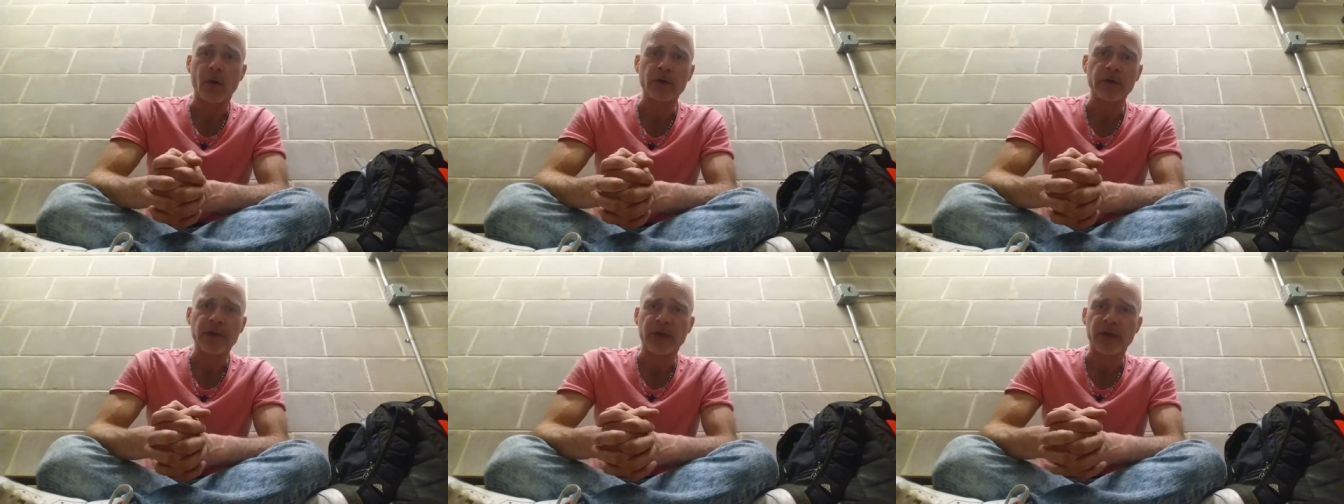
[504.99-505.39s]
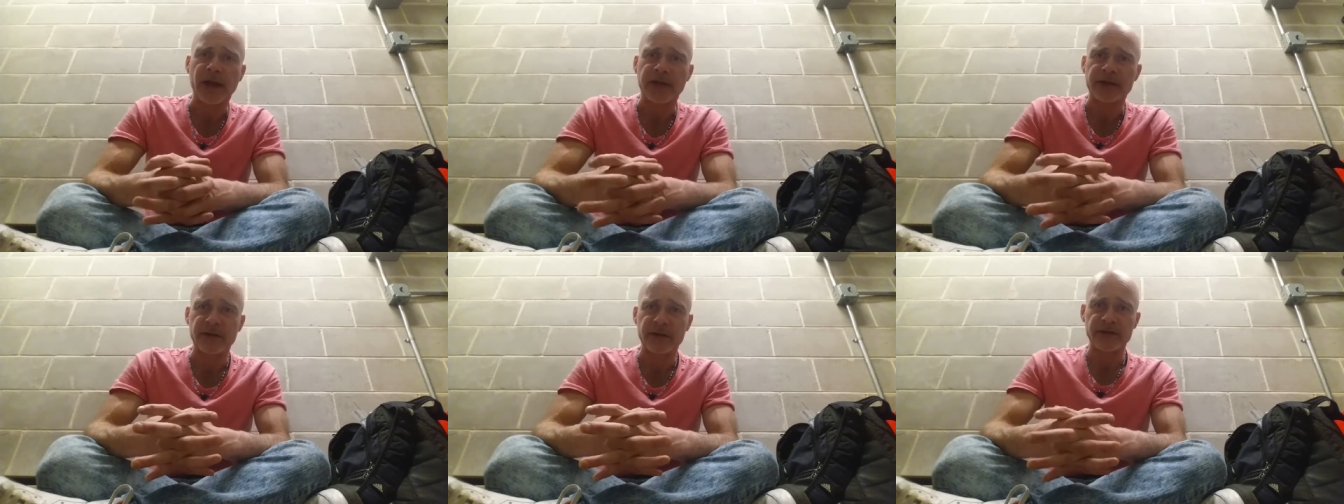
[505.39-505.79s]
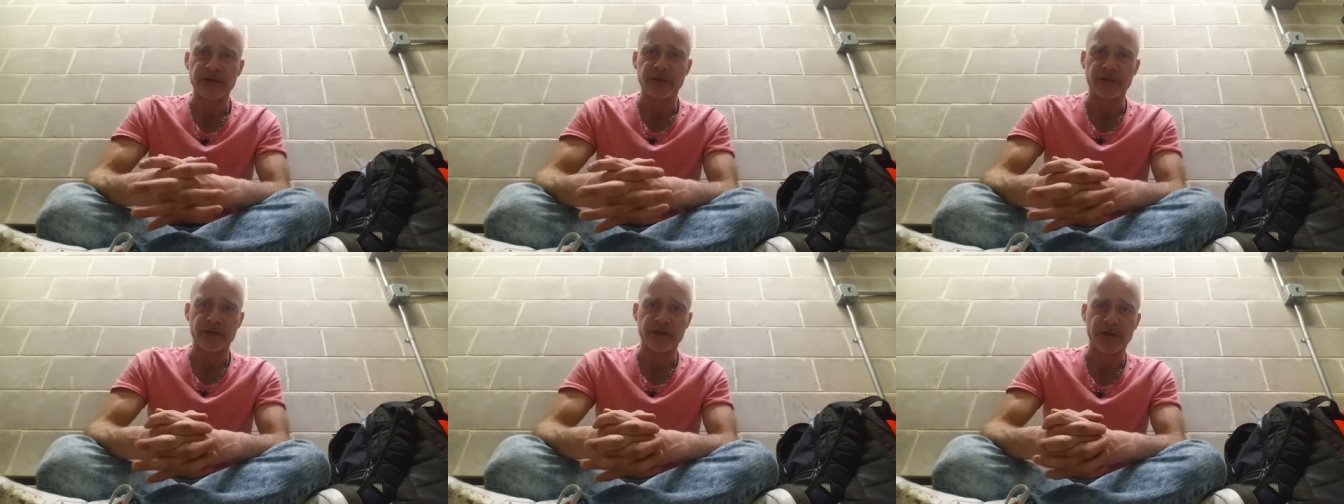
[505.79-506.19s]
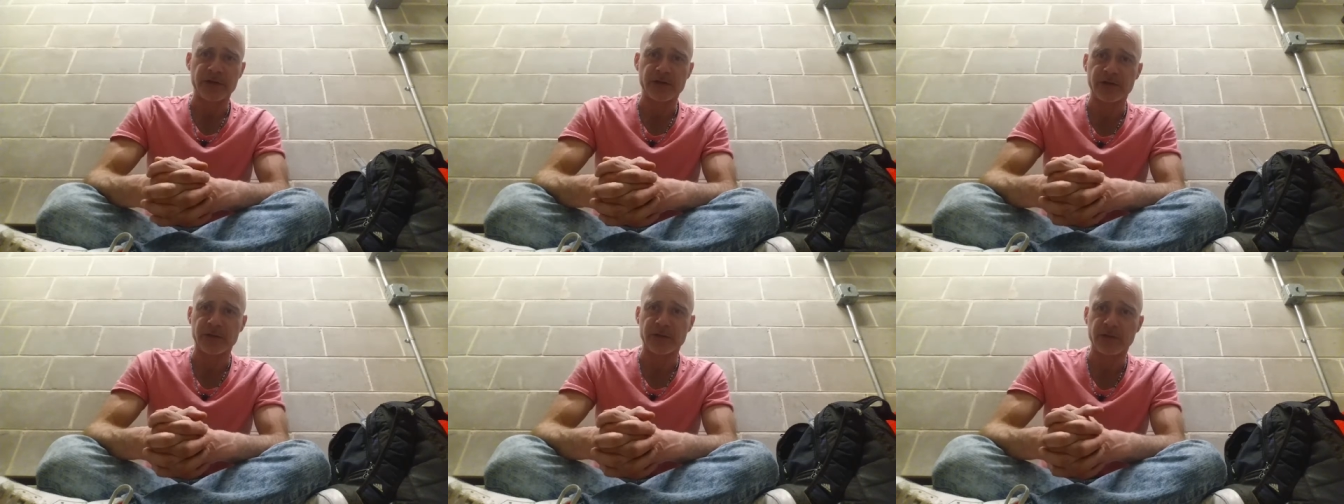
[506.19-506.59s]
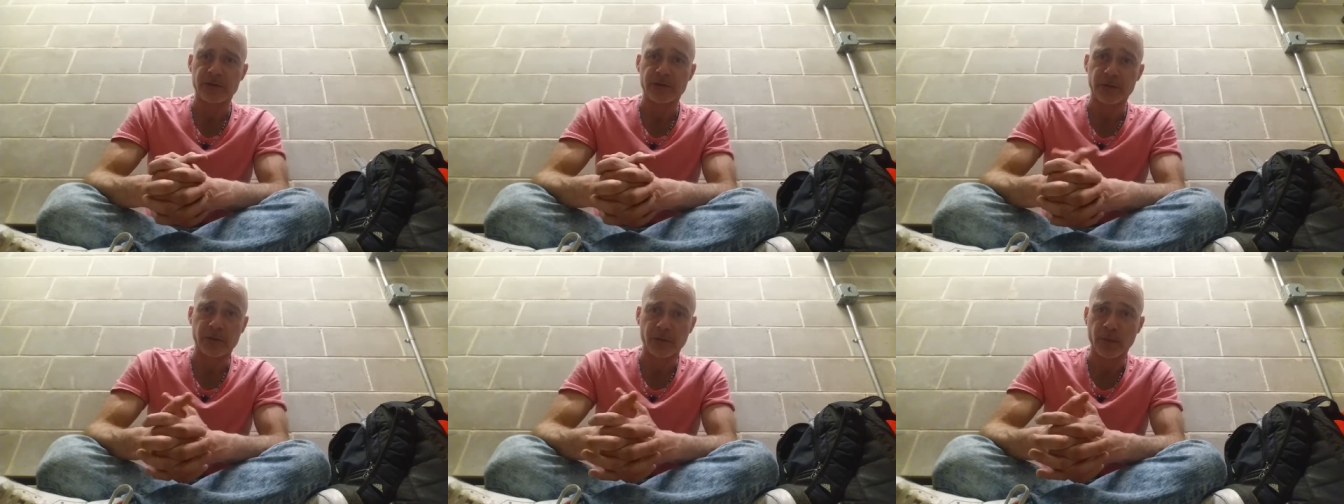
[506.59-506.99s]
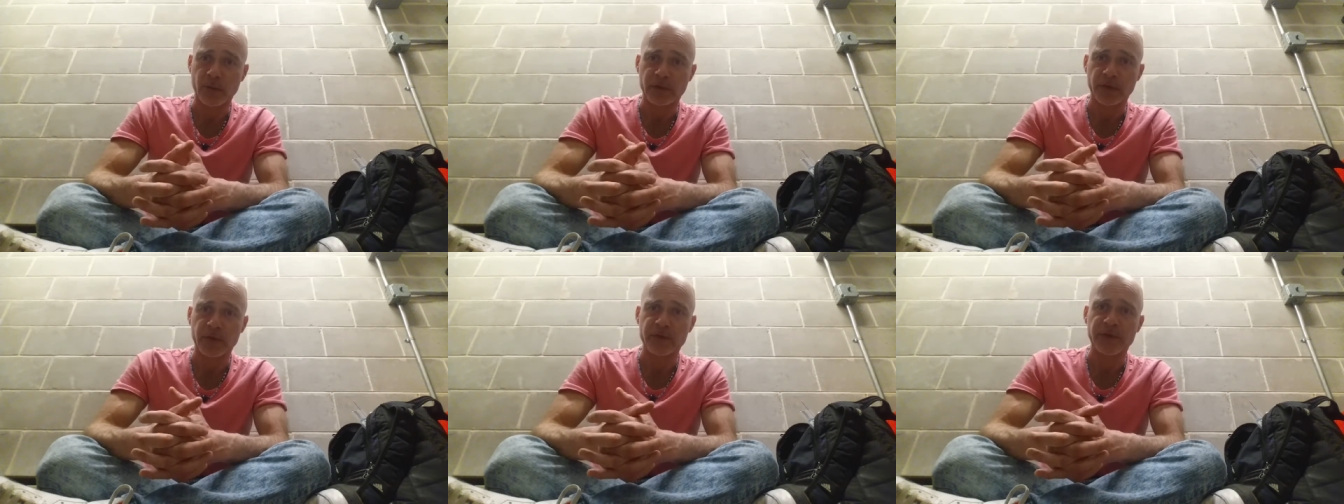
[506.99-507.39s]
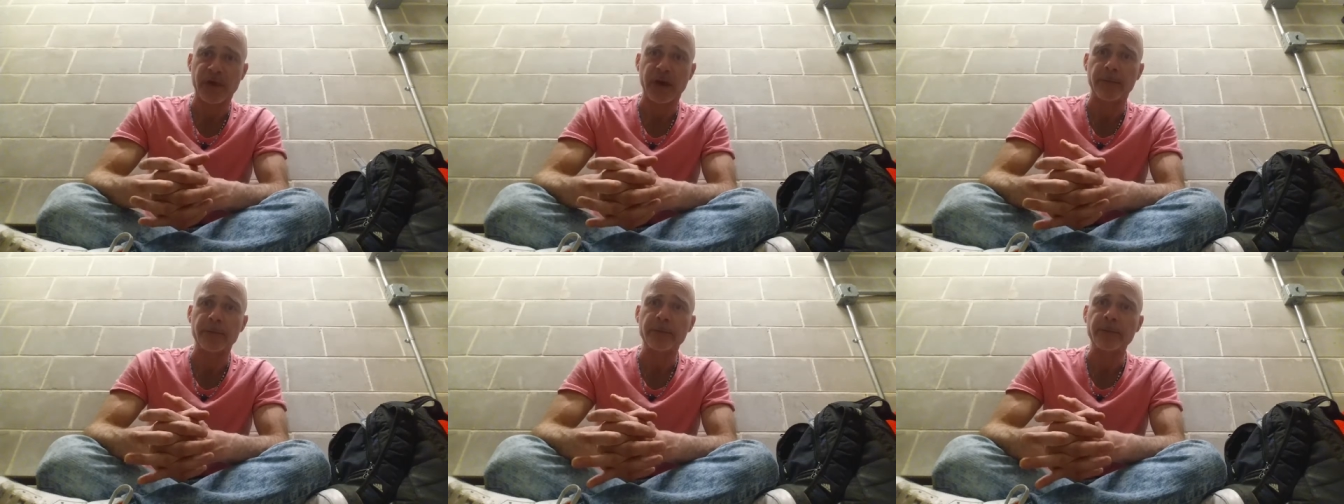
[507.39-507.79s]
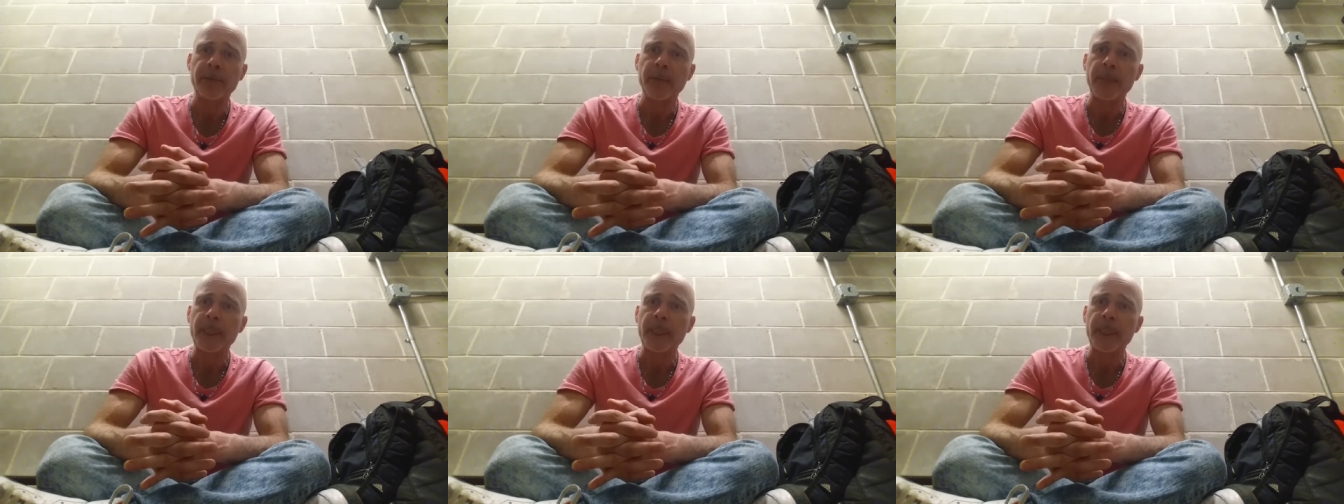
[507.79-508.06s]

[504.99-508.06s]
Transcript: Only Galactic Civilization could put those up.